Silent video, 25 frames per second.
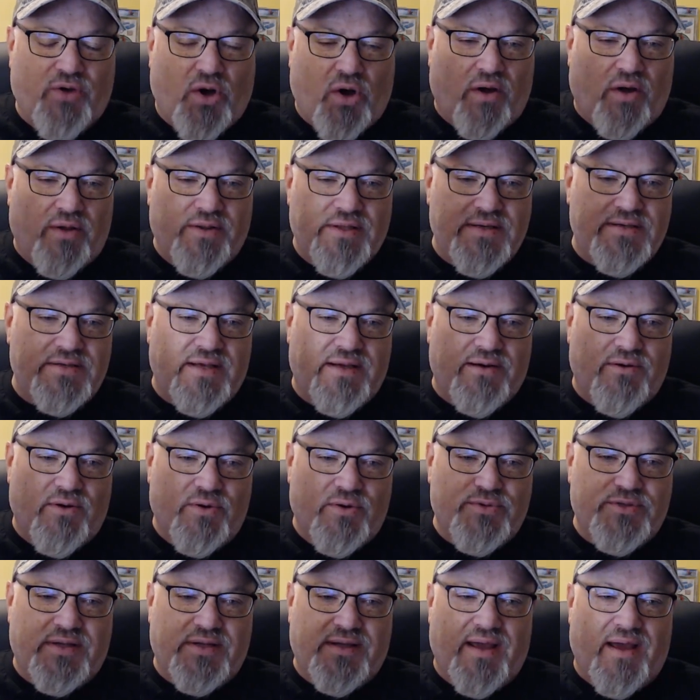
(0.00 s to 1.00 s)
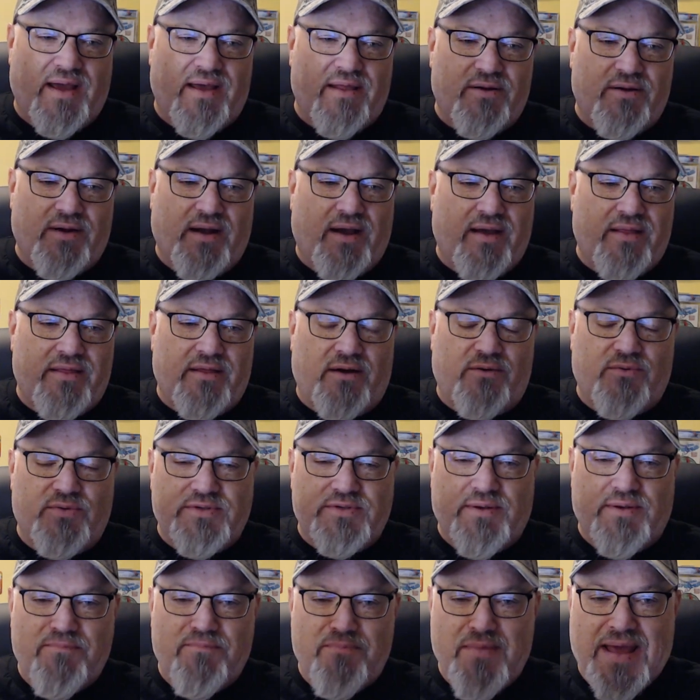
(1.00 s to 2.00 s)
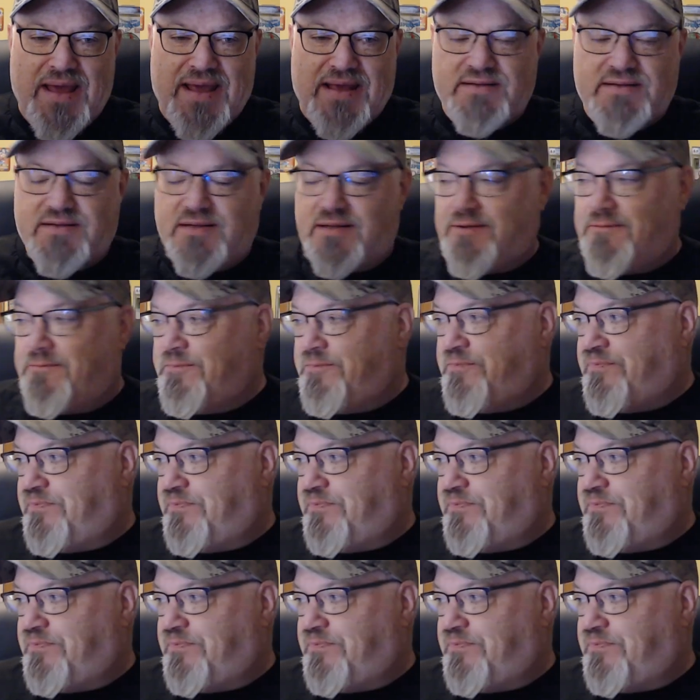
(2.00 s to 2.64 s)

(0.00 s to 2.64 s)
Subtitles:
all these heroes together, I thought was amazing.